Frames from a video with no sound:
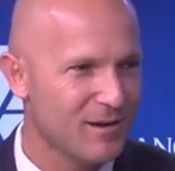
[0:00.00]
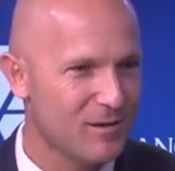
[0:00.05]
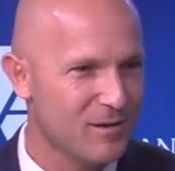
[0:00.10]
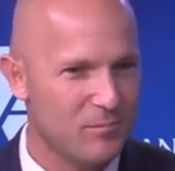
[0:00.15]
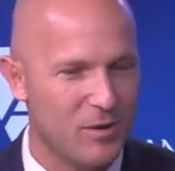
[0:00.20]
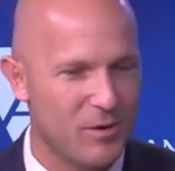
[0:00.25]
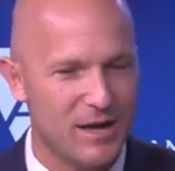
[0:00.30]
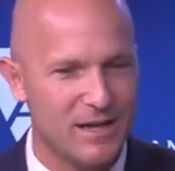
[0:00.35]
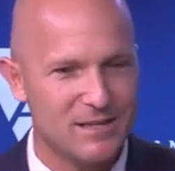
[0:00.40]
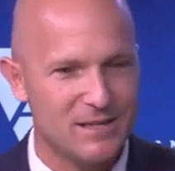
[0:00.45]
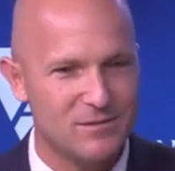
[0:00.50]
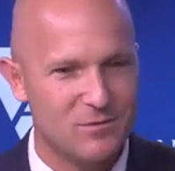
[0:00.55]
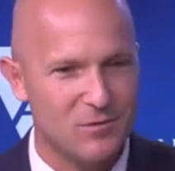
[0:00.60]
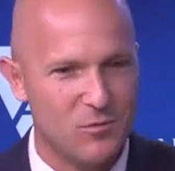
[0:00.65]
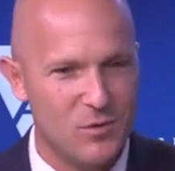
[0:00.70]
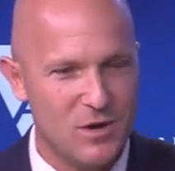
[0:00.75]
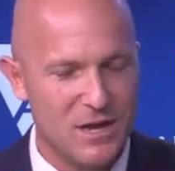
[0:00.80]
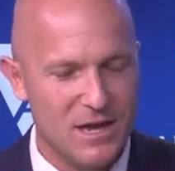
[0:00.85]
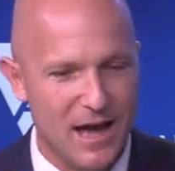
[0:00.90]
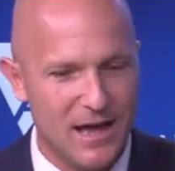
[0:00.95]
but
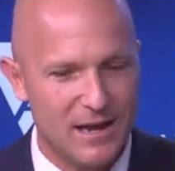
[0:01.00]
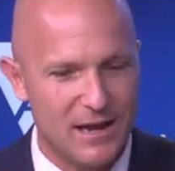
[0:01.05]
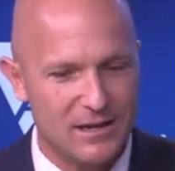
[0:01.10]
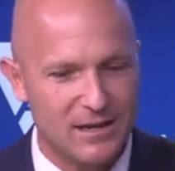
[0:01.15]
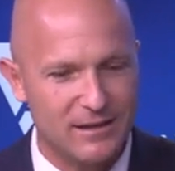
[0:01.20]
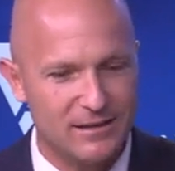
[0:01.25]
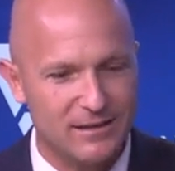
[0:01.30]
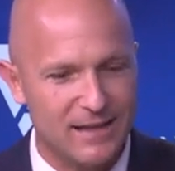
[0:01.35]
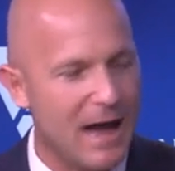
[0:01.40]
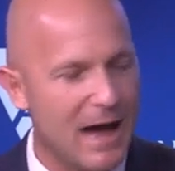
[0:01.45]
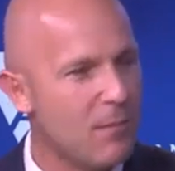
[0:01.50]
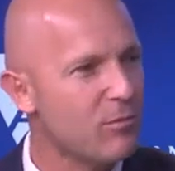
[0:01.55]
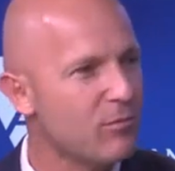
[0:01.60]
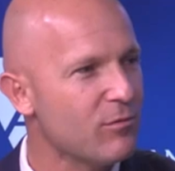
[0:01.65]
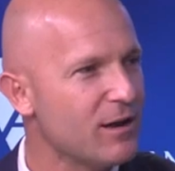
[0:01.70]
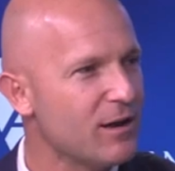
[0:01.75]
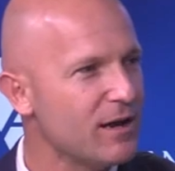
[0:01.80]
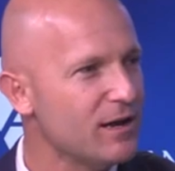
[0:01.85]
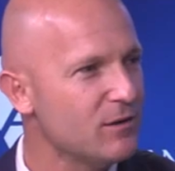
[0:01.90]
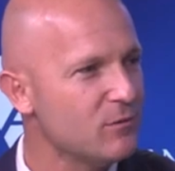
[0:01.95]
we got to
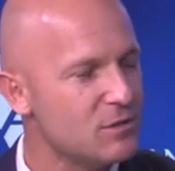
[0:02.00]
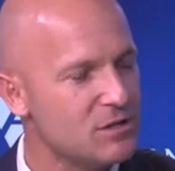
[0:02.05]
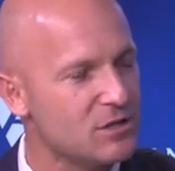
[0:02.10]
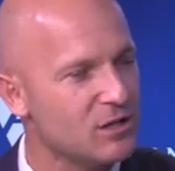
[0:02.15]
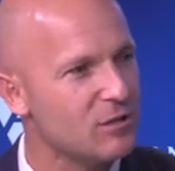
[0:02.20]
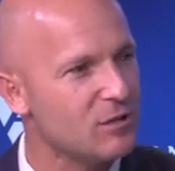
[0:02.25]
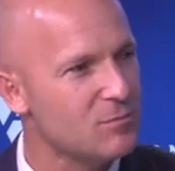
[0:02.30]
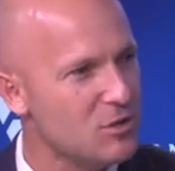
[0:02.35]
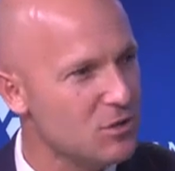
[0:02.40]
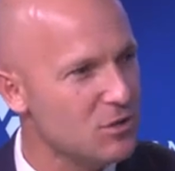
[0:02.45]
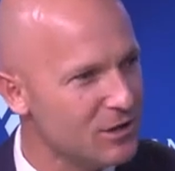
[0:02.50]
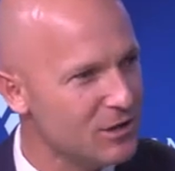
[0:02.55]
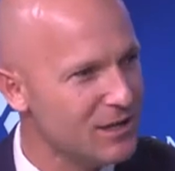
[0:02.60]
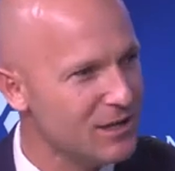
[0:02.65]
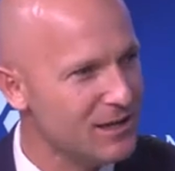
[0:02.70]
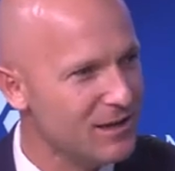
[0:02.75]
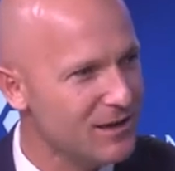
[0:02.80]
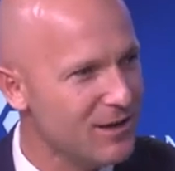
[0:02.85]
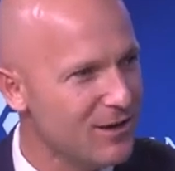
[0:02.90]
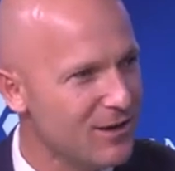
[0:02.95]
collaborate with the
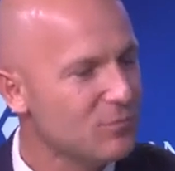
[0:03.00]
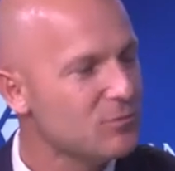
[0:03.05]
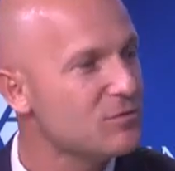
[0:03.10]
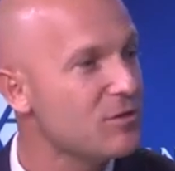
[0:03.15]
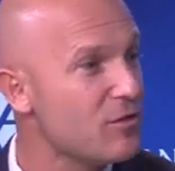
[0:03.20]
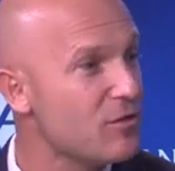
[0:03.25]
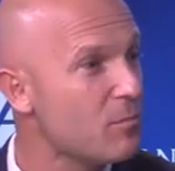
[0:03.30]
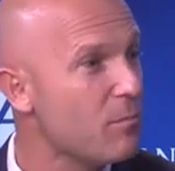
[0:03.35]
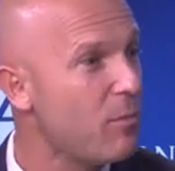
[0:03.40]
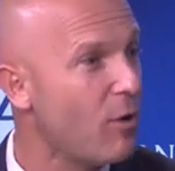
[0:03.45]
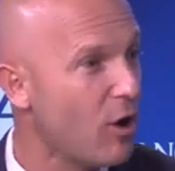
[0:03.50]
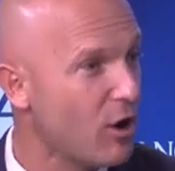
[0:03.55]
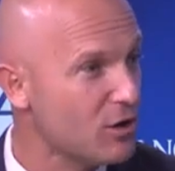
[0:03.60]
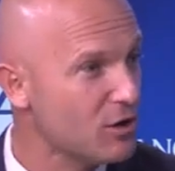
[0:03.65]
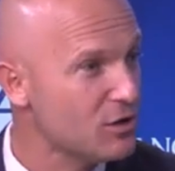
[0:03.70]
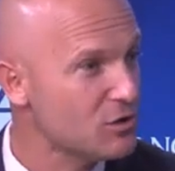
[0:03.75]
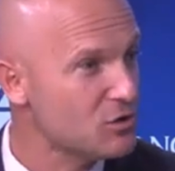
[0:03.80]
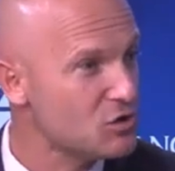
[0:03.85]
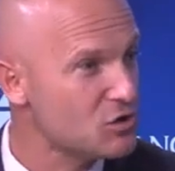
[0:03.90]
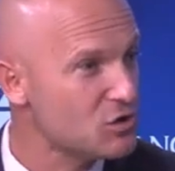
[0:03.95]
community, with other
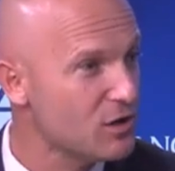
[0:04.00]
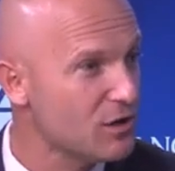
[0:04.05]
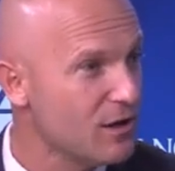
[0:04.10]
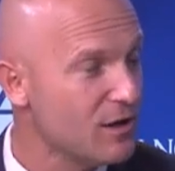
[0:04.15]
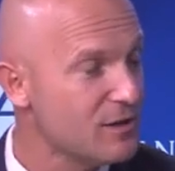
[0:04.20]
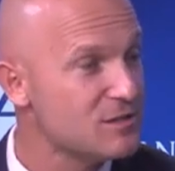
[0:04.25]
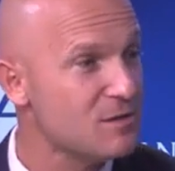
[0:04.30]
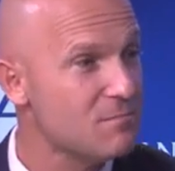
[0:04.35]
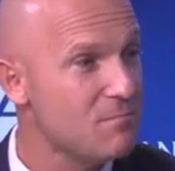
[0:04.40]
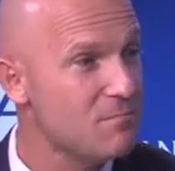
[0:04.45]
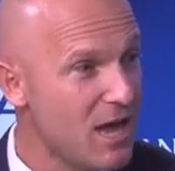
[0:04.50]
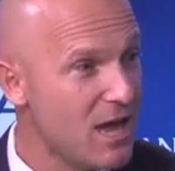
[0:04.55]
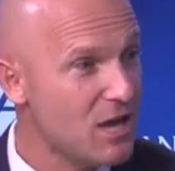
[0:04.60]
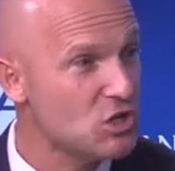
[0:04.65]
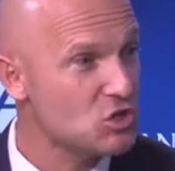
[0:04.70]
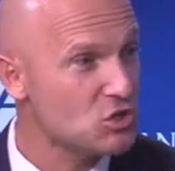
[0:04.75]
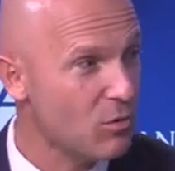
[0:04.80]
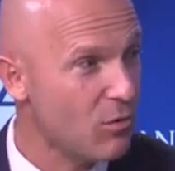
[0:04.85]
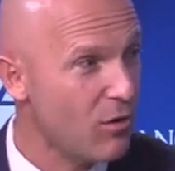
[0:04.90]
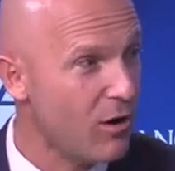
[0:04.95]
partners to make
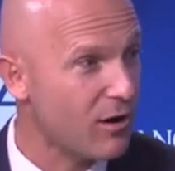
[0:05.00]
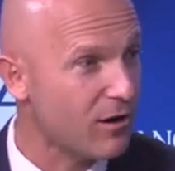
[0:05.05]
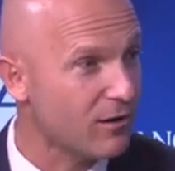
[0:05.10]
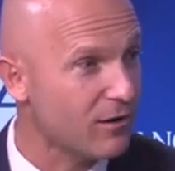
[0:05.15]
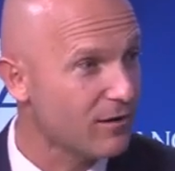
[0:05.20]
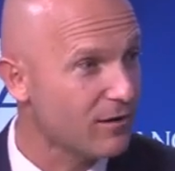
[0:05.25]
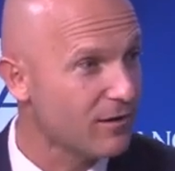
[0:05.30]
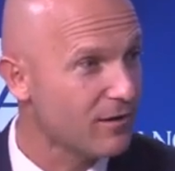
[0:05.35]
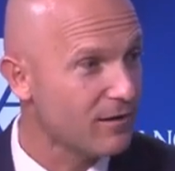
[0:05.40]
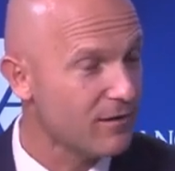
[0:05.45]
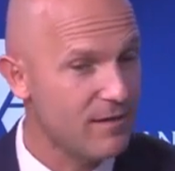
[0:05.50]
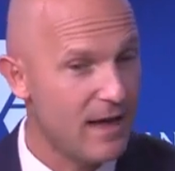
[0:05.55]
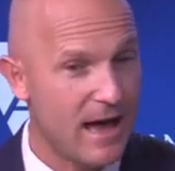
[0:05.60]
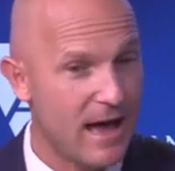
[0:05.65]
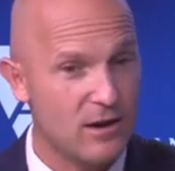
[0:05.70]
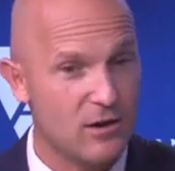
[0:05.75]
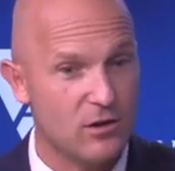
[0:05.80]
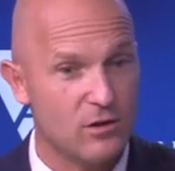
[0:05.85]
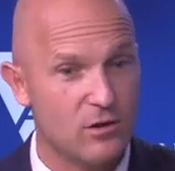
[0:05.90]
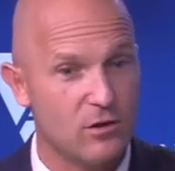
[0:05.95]
sure
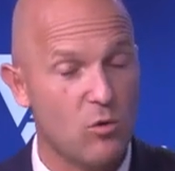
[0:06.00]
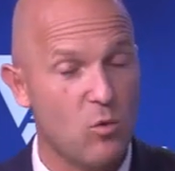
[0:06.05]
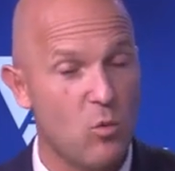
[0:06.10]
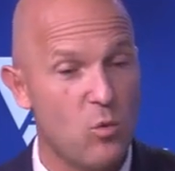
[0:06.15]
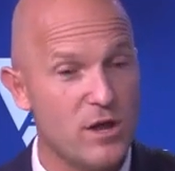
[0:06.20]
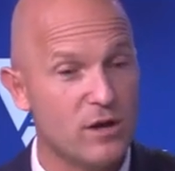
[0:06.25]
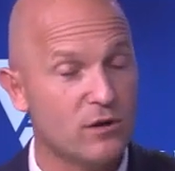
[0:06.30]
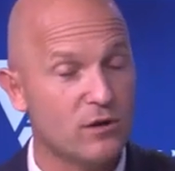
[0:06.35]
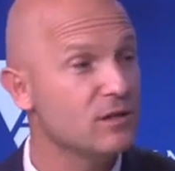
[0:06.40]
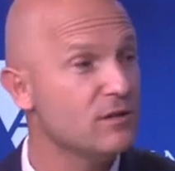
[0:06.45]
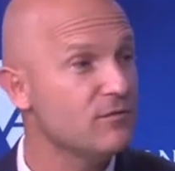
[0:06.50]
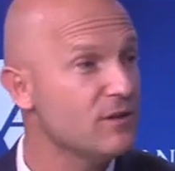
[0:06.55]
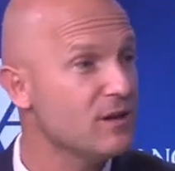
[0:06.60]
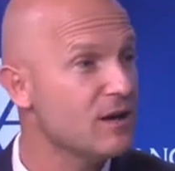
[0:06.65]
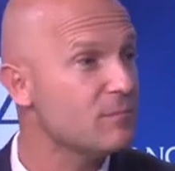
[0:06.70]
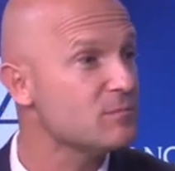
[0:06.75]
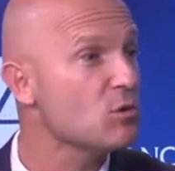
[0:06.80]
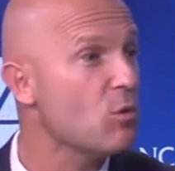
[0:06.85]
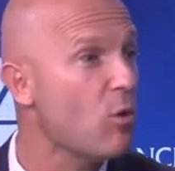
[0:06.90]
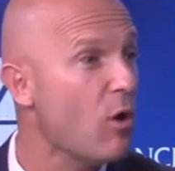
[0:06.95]
that we are living
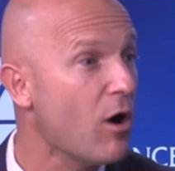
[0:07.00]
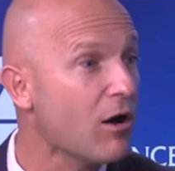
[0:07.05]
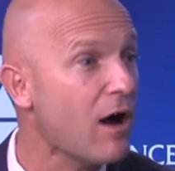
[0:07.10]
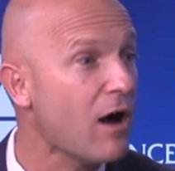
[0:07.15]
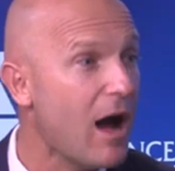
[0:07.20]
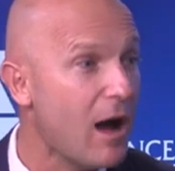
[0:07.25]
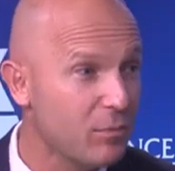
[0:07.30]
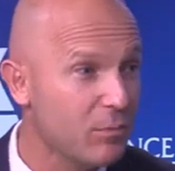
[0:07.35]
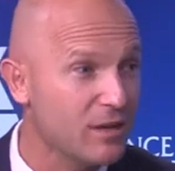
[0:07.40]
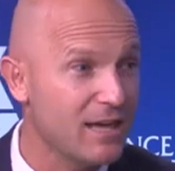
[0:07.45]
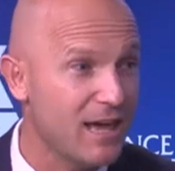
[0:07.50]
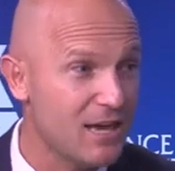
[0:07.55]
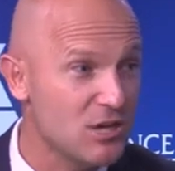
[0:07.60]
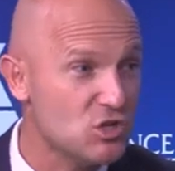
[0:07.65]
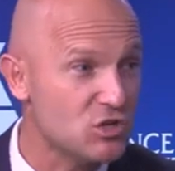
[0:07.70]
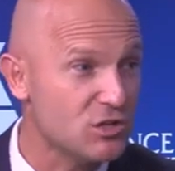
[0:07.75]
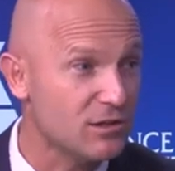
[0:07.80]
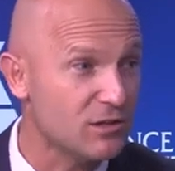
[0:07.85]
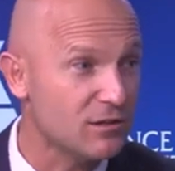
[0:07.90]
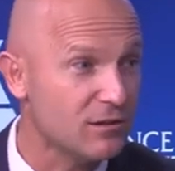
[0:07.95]
up to our
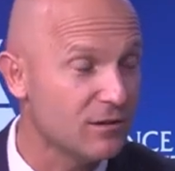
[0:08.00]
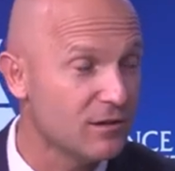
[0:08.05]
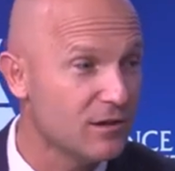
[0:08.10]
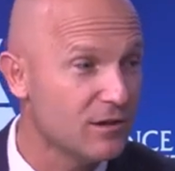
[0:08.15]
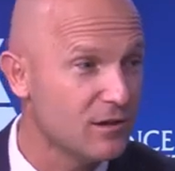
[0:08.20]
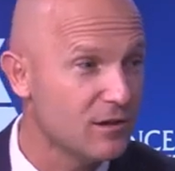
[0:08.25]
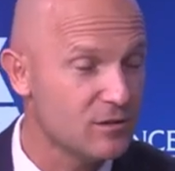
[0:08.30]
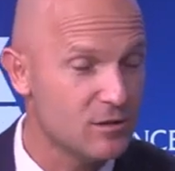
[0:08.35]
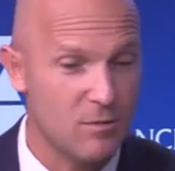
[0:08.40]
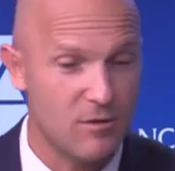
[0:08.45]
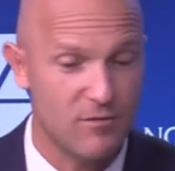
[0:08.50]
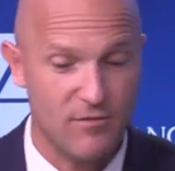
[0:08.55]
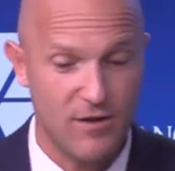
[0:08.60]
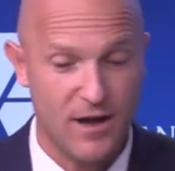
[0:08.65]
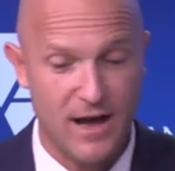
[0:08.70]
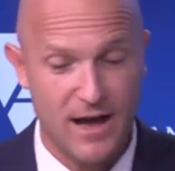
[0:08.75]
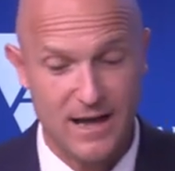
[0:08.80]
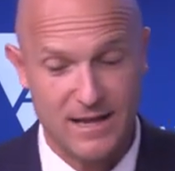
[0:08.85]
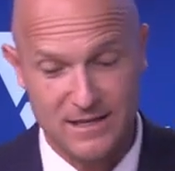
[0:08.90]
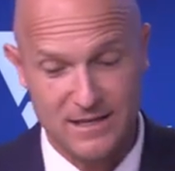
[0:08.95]
obligation to
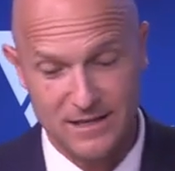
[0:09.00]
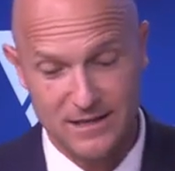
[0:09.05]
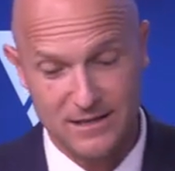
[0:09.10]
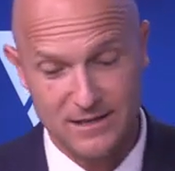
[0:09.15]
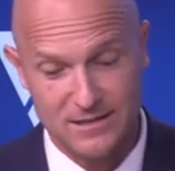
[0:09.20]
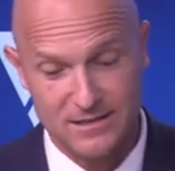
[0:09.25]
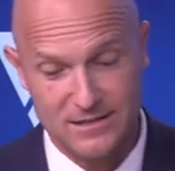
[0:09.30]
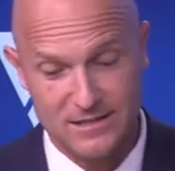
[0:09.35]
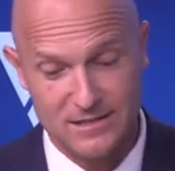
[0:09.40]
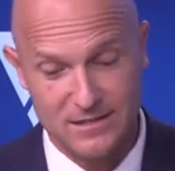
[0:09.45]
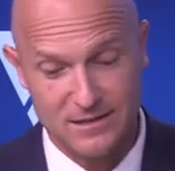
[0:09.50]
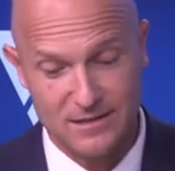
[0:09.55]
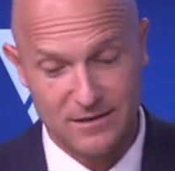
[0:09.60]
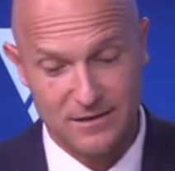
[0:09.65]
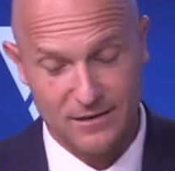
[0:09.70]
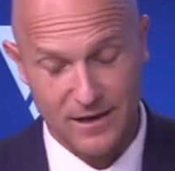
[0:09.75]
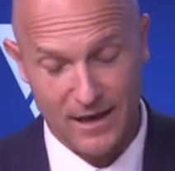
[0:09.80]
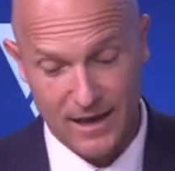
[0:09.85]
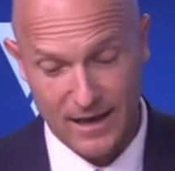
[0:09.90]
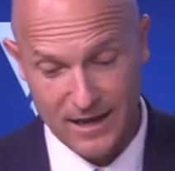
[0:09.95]
provide kids
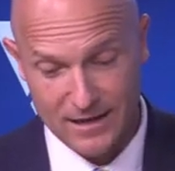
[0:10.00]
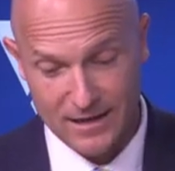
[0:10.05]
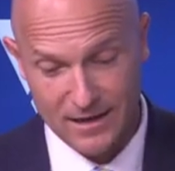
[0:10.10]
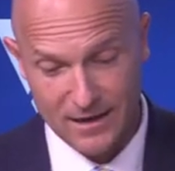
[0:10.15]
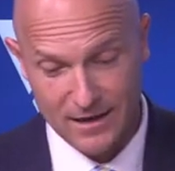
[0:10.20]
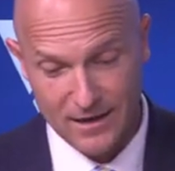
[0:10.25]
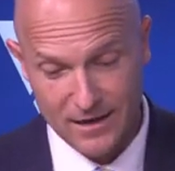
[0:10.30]
an